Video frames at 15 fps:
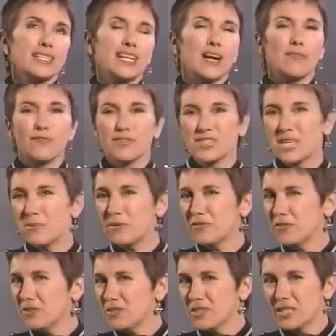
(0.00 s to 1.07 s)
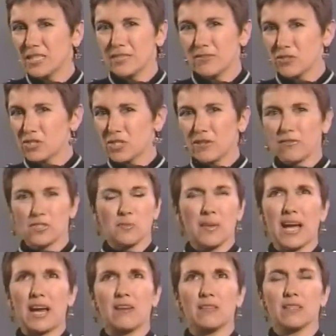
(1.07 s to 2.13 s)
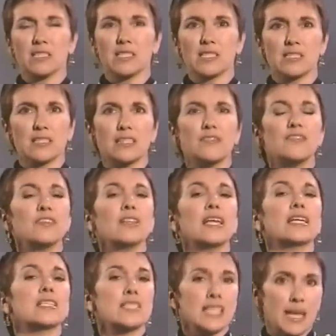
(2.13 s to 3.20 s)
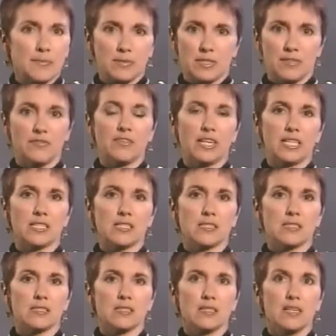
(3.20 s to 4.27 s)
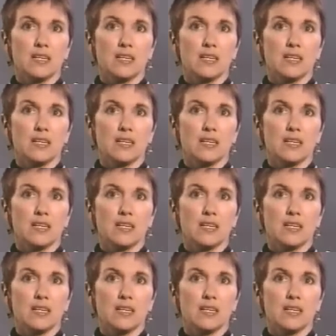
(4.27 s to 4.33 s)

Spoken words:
Now, for some of you to think of yourself as powerless can feel like a slap in the face.